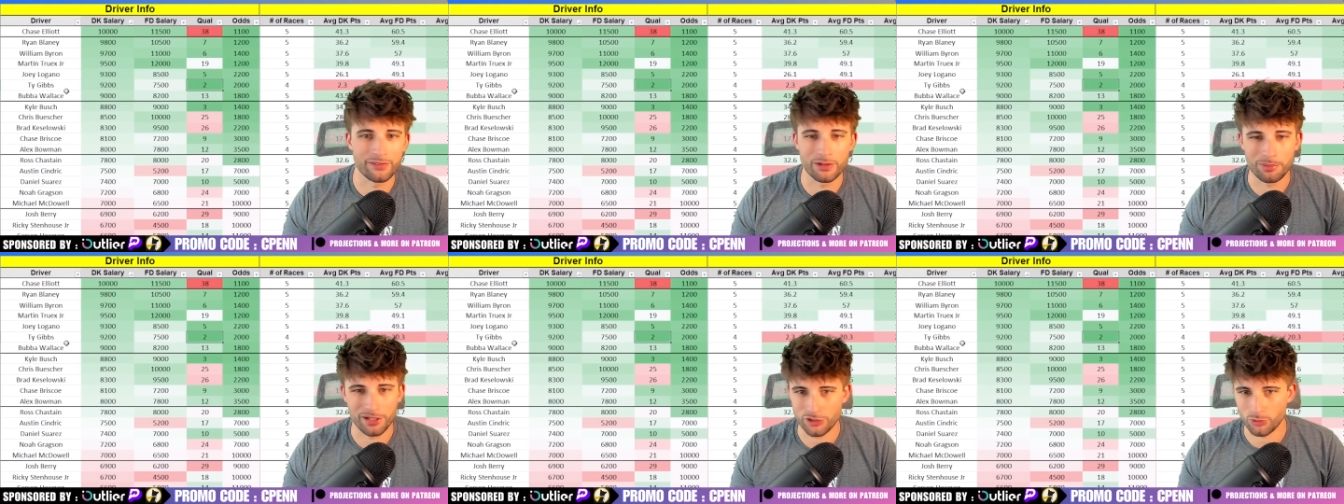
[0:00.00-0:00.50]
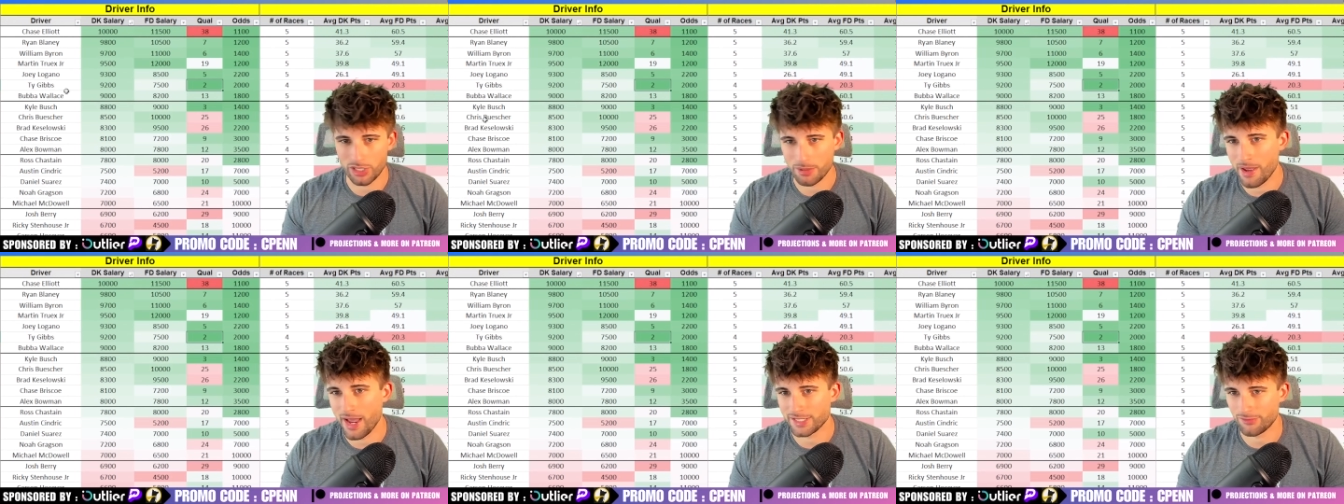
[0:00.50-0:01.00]
If you're playing 20
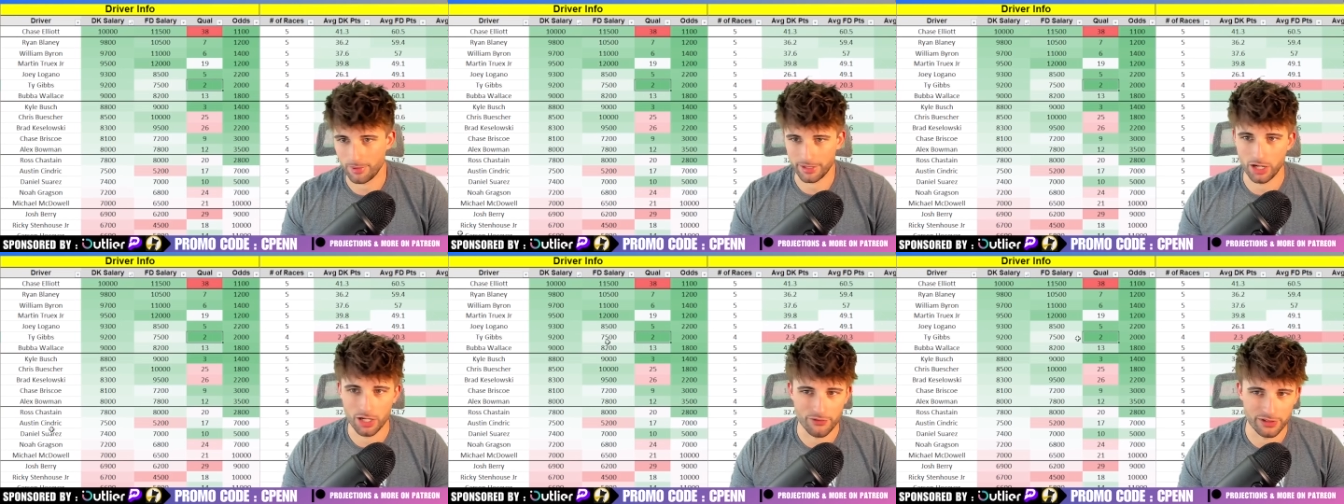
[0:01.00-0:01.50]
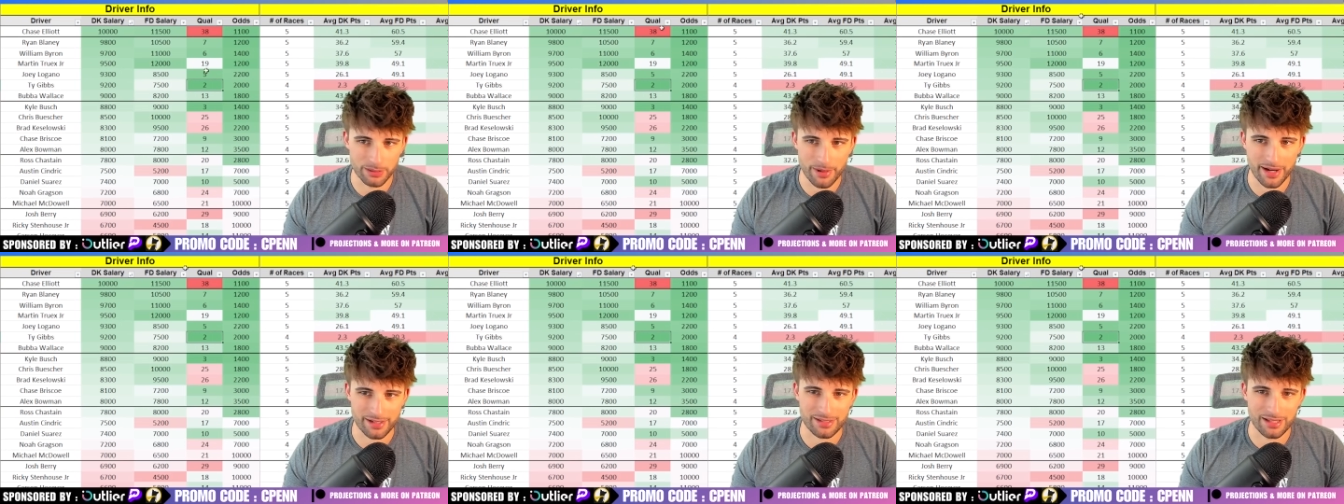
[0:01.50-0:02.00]
max, playing 150
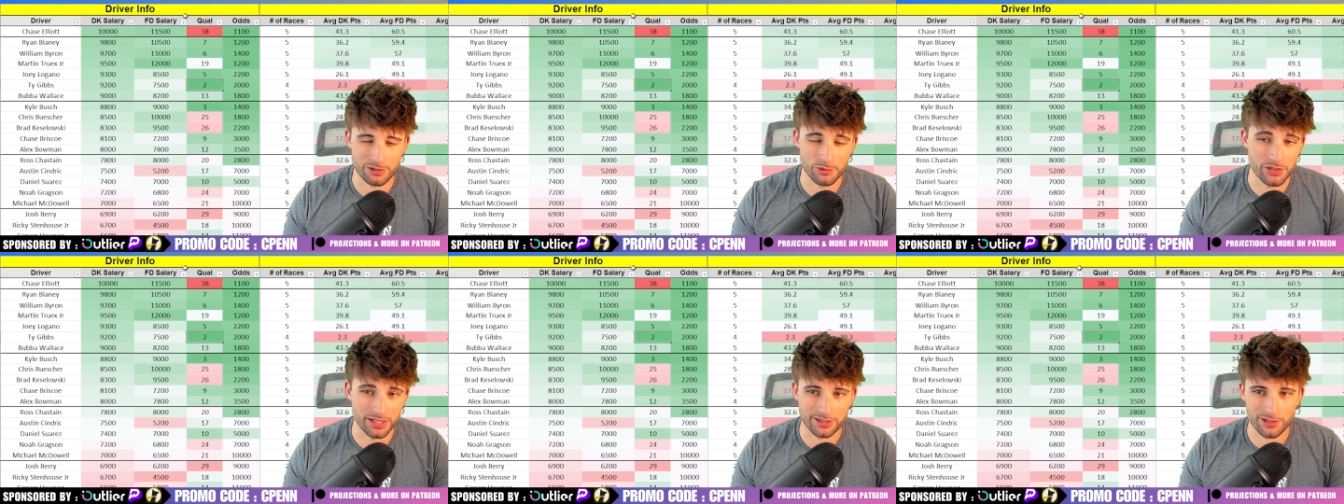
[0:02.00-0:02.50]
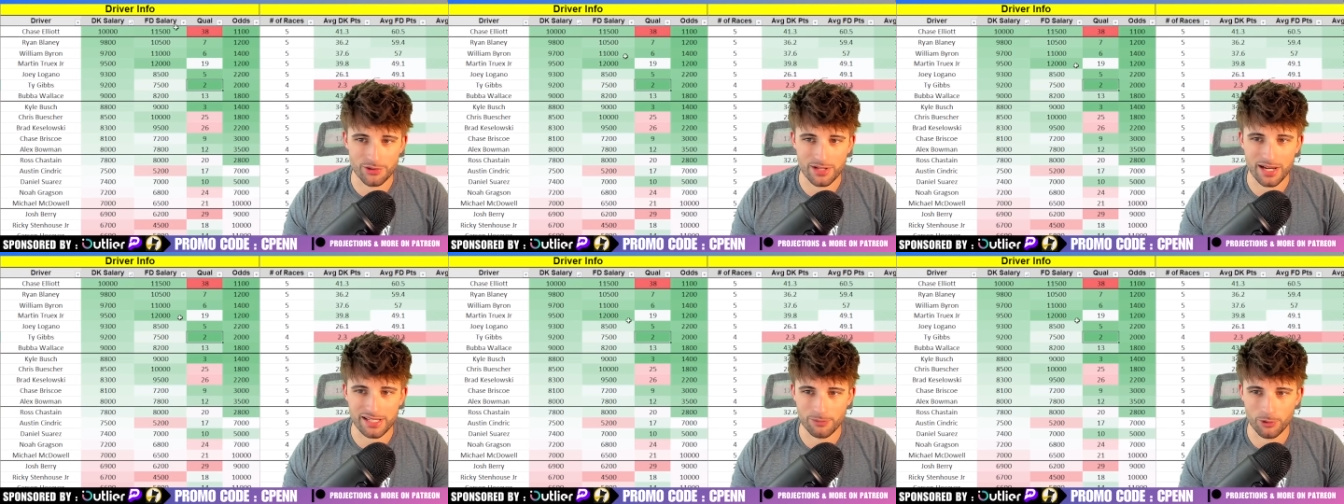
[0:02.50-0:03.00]
max, that's when you get to those
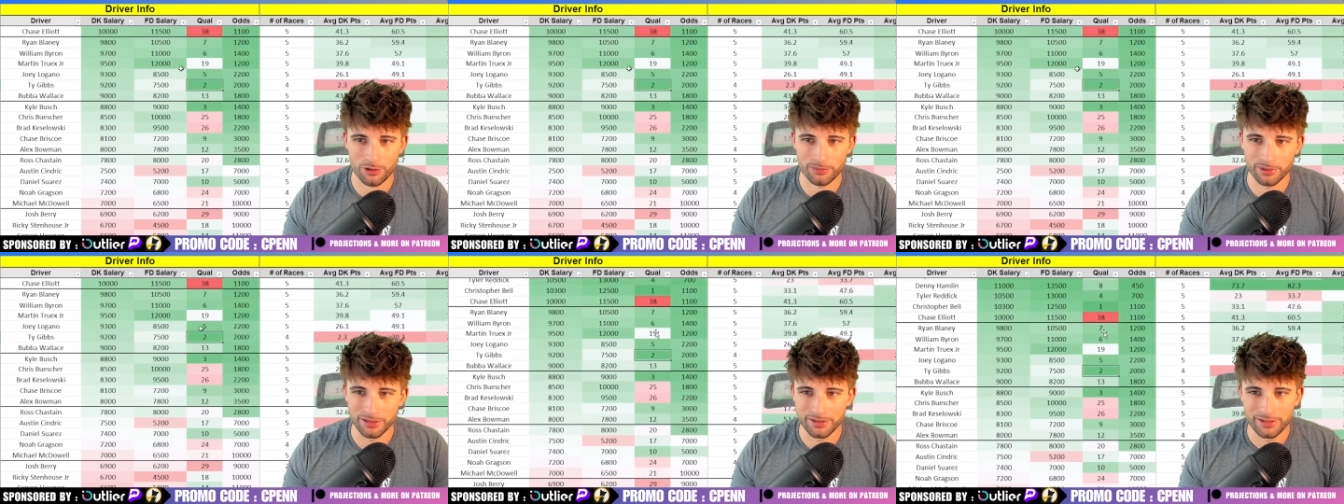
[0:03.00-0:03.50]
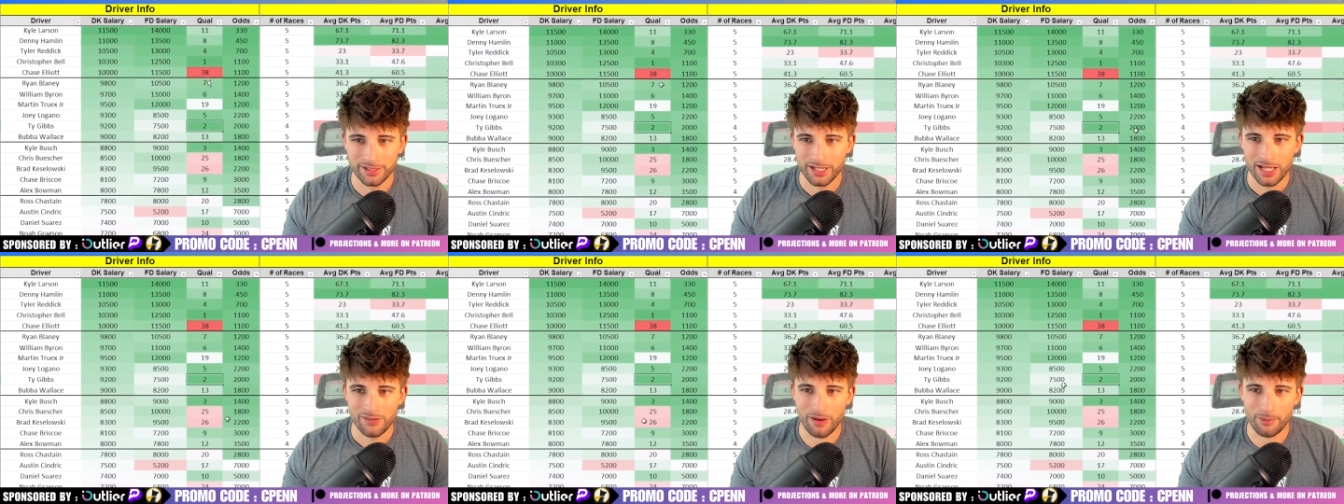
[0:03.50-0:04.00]
guys more. But
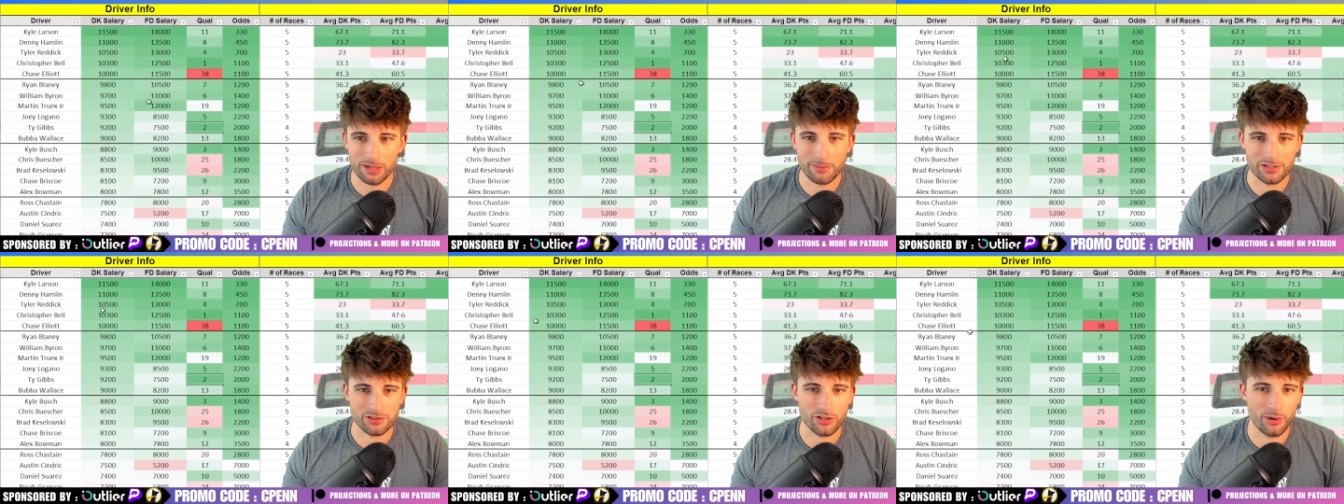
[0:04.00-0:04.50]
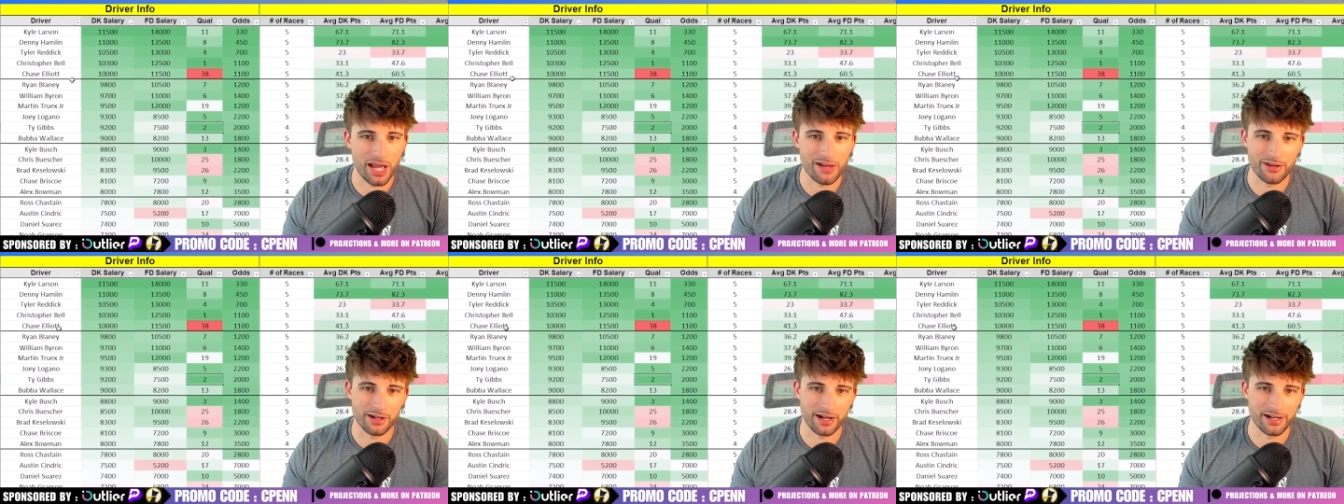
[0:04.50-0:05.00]
I'm going to be so
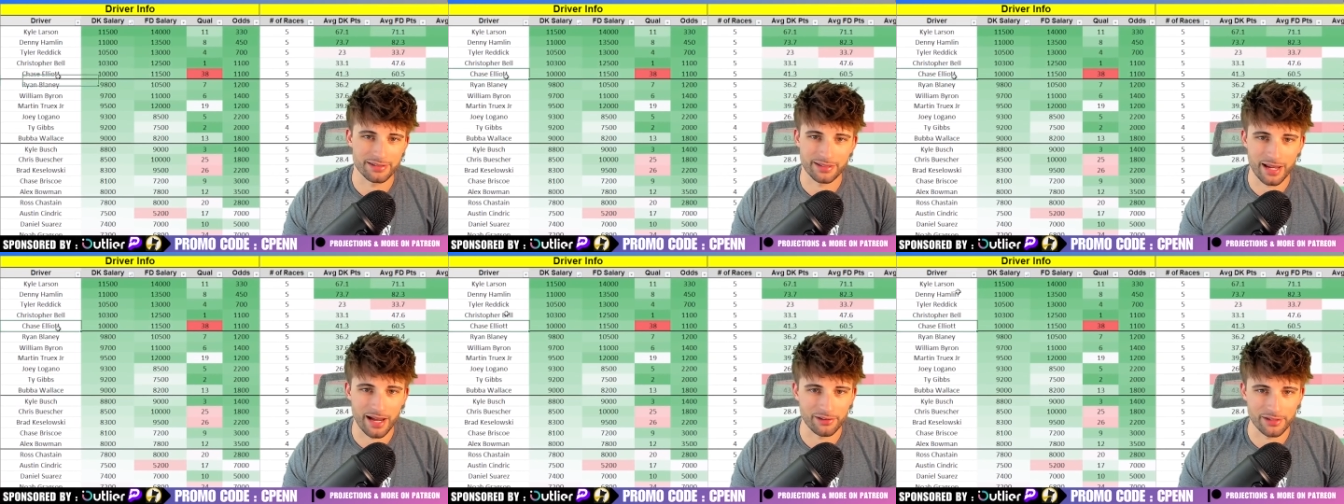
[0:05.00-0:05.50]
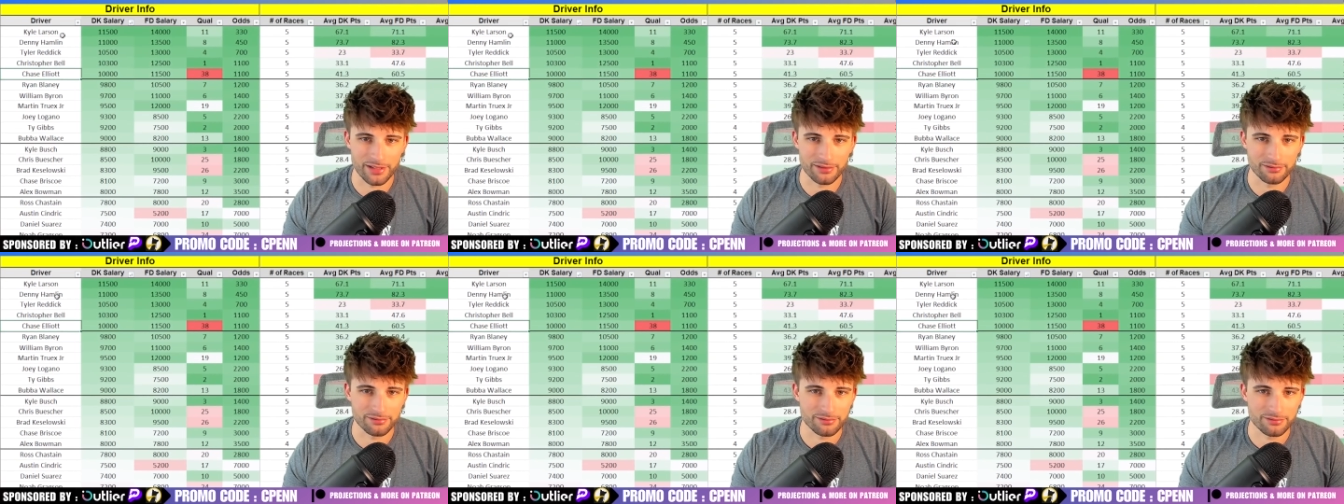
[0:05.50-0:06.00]
heavy on guys like Elliott,
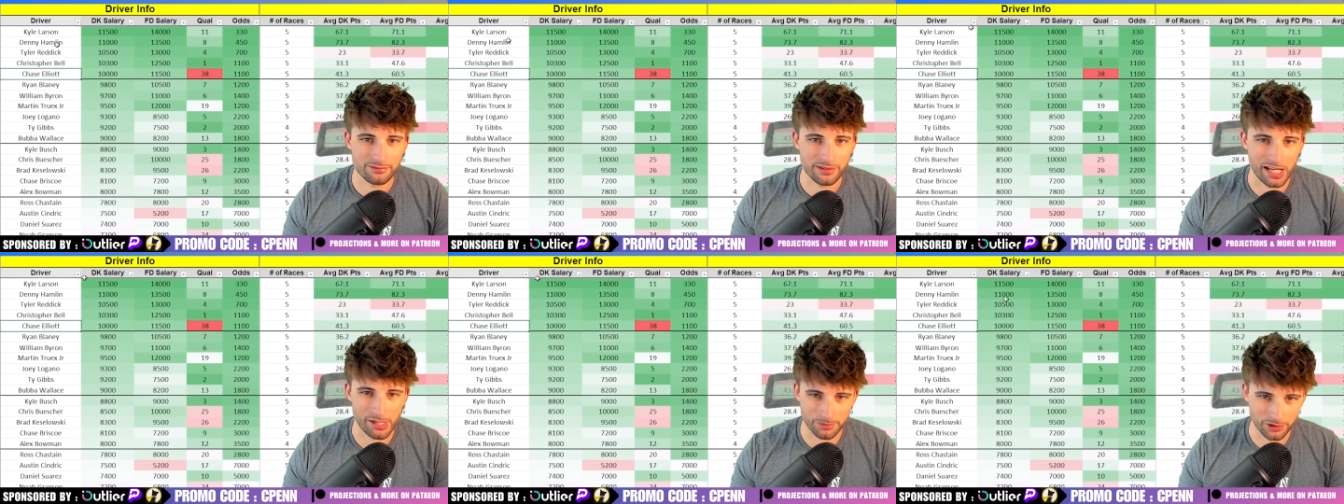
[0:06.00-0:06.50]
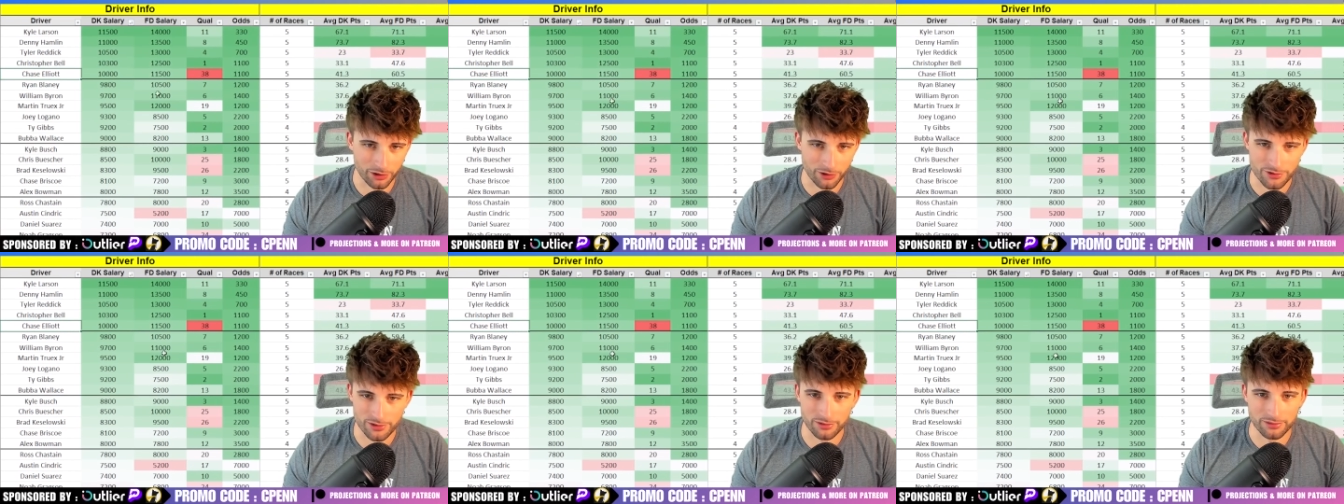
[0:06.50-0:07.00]
Hamlin
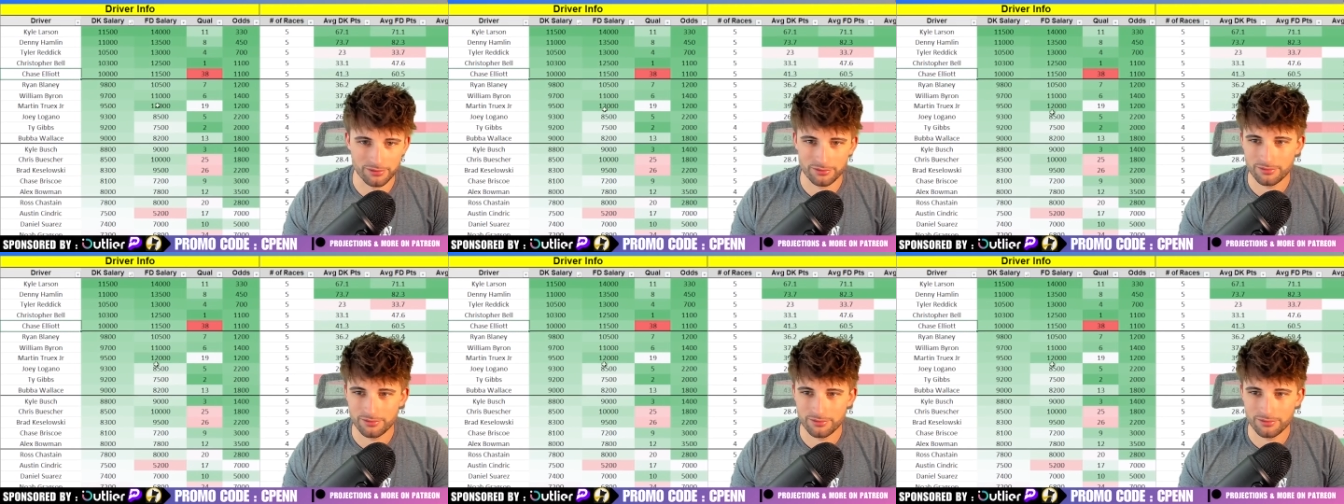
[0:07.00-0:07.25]
Larson.